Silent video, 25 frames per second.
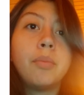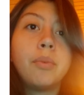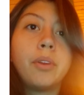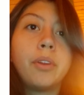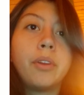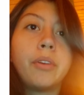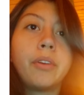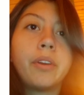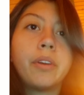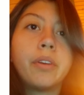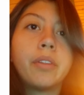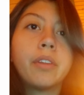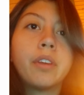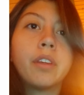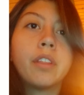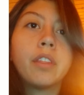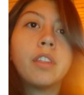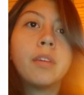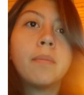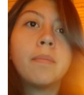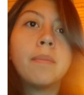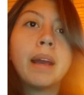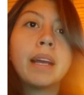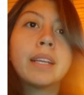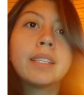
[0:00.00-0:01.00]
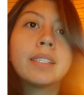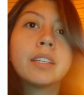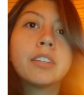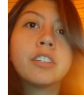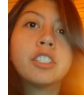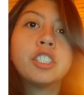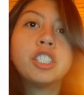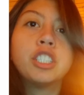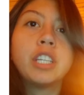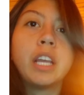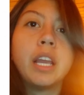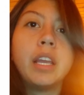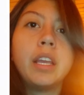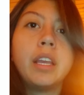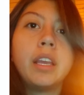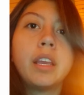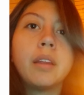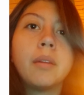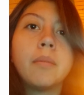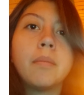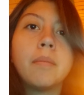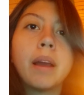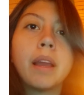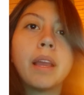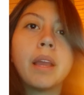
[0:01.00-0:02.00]
period, the bags are
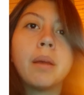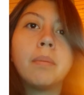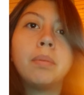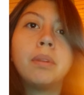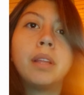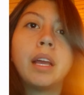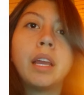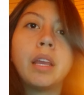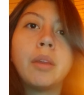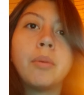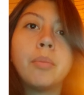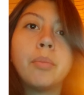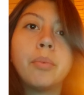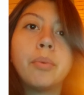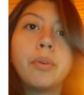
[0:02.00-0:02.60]
shaken by applying